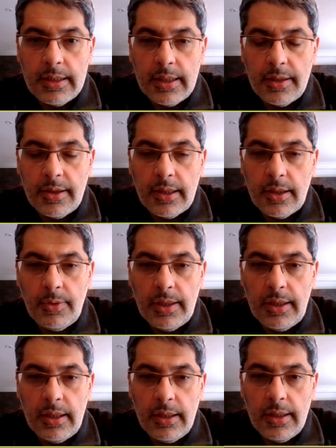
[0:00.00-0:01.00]
And I think
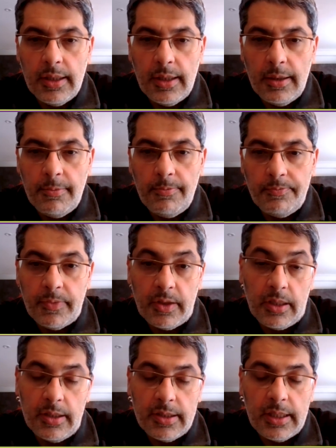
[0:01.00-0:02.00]
we can
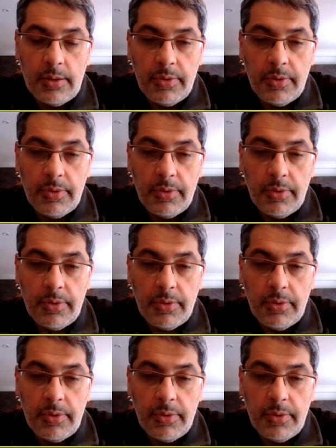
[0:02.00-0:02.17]
say